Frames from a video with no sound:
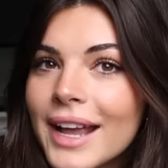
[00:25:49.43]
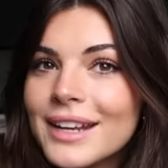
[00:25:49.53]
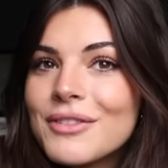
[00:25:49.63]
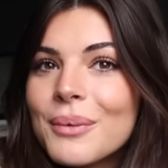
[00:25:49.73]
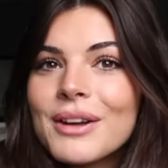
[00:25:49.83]
And
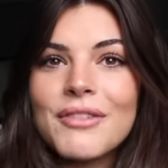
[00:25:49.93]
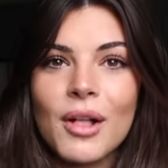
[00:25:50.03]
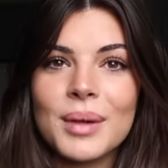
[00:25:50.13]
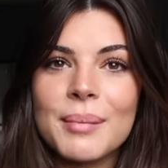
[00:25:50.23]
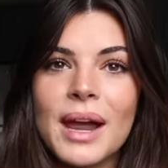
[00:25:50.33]
if you want to follow
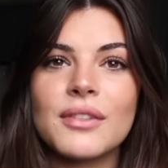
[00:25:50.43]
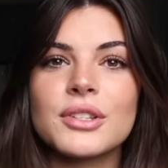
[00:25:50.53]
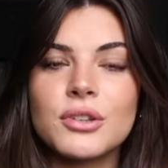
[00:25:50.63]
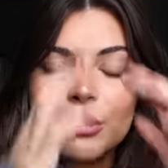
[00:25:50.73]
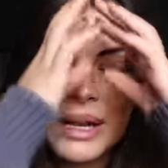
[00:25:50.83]
me on my other
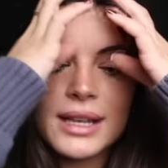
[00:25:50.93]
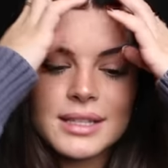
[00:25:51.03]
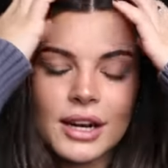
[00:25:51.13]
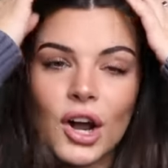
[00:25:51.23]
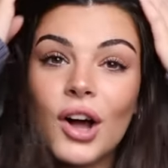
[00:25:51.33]
social medias,
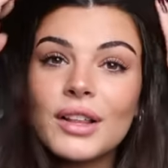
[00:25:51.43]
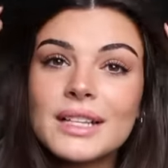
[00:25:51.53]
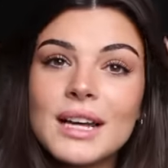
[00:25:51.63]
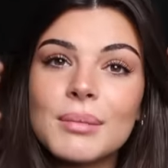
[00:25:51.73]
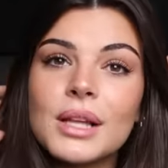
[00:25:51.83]
they're all
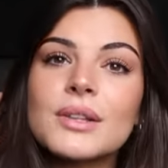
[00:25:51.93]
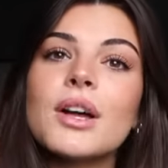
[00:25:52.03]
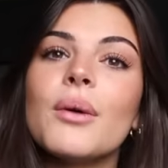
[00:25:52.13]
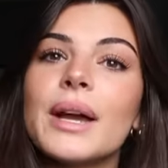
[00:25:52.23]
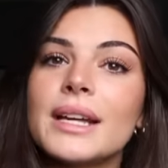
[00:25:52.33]
linked down below as
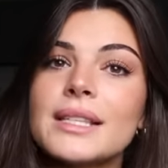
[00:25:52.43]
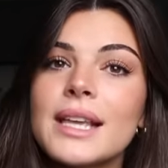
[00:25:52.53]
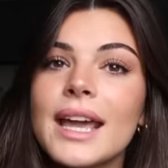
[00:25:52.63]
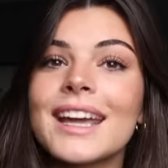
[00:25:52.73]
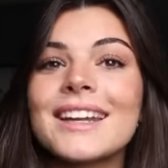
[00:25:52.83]
always,
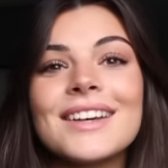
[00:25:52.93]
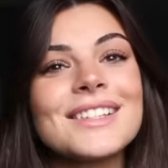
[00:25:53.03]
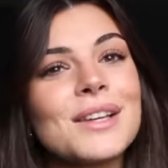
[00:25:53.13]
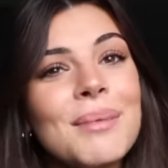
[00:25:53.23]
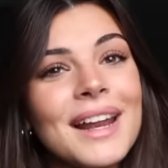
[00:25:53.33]
and I'll
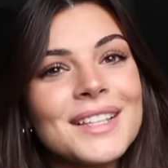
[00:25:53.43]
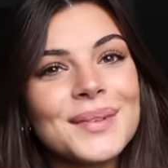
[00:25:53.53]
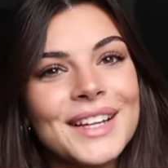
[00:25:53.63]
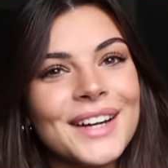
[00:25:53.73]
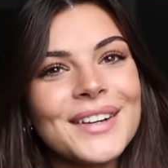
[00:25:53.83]
see you in my next
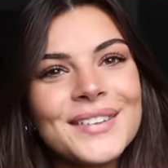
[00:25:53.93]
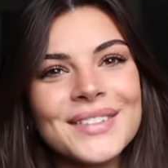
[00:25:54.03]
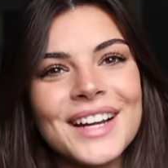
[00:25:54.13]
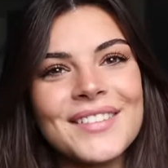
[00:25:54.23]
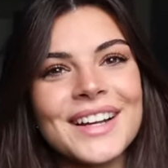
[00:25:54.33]
video
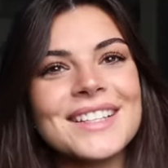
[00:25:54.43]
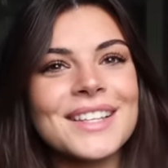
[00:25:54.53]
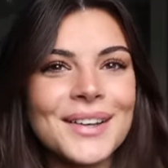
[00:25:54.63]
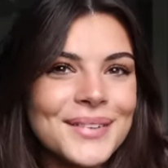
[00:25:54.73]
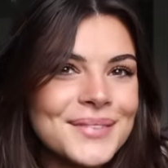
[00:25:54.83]
very, very
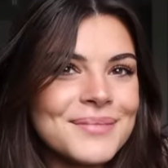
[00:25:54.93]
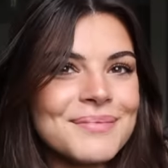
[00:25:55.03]
soon.